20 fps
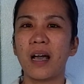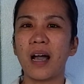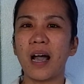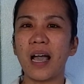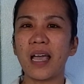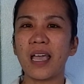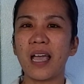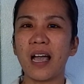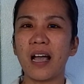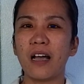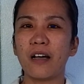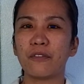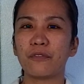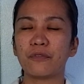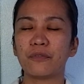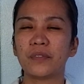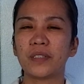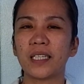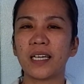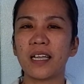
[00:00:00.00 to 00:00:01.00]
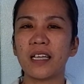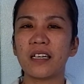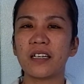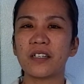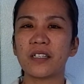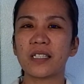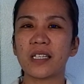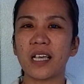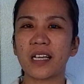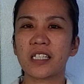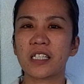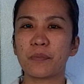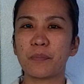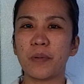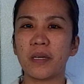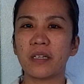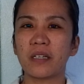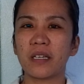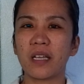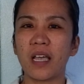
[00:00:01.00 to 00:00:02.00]
I have 3 years
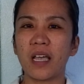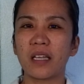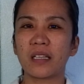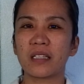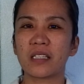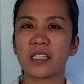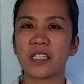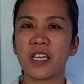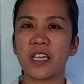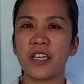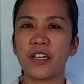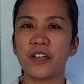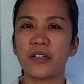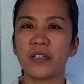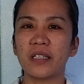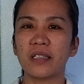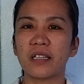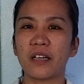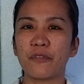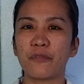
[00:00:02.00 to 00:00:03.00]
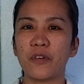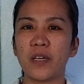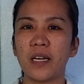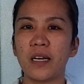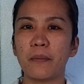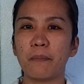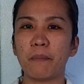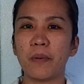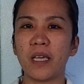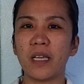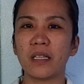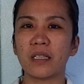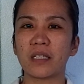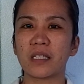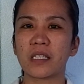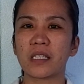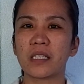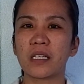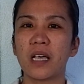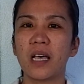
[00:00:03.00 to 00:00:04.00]
experience here in the
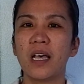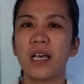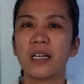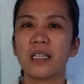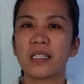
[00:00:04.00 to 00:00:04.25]
Philippines